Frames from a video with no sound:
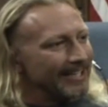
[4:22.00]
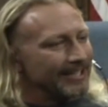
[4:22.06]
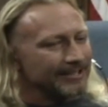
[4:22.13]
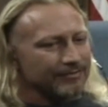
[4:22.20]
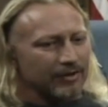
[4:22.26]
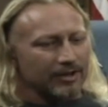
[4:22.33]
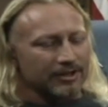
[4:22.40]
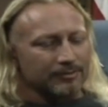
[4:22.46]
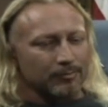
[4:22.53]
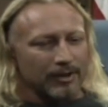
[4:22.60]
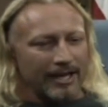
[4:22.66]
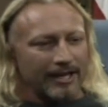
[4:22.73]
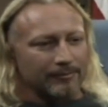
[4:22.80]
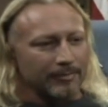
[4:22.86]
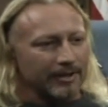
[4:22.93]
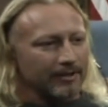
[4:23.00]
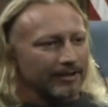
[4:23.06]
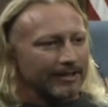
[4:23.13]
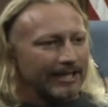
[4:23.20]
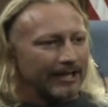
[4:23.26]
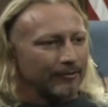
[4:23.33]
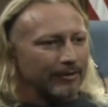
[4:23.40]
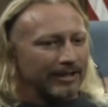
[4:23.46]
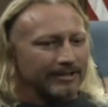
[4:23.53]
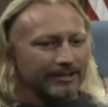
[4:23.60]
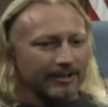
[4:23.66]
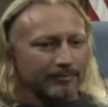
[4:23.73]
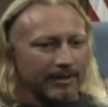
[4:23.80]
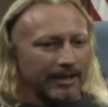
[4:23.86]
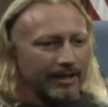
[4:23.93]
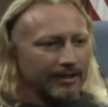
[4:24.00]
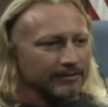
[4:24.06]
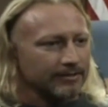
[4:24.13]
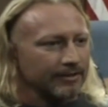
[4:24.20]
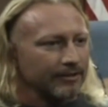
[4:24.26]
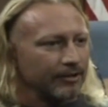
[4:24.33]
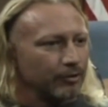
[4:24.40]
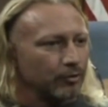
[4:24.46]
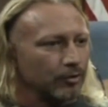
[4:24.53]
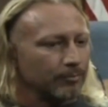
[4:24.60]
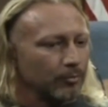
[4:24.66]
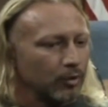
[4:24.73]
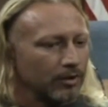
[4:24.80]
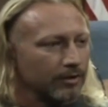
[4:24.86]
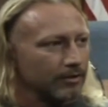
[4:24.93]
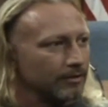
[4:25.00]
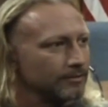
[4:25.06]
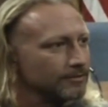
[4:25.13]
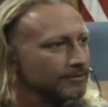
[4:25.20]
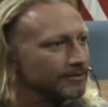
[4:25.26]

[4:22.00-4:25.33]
As far as black metal, I can't wait to get my hands on the new Immortal.